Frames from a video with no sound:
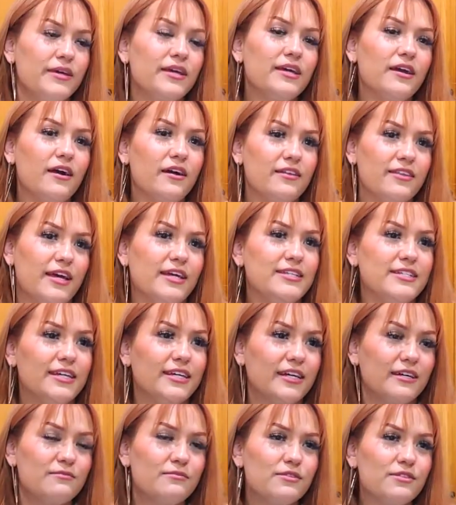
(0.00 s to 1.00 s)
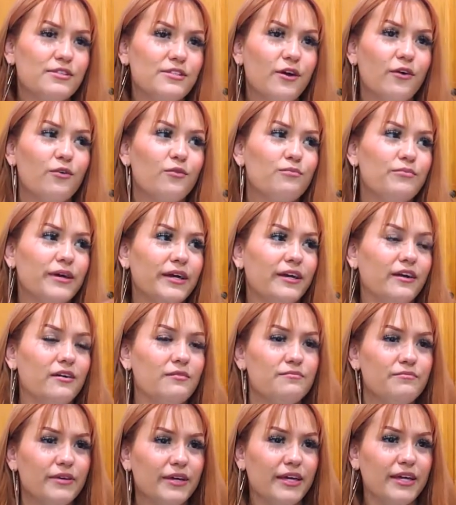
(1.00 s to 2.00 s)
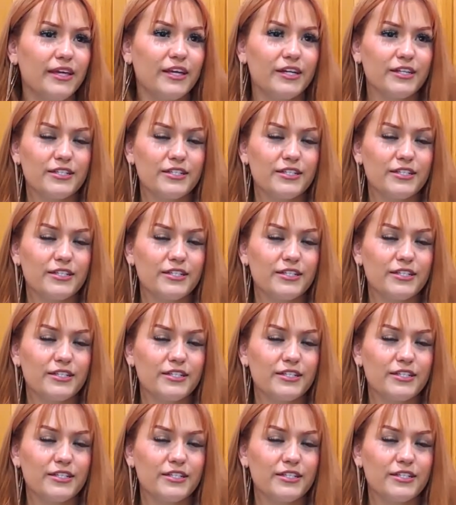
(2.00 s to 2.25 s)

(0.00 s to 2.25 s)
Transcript: be authentic. I'm so big on being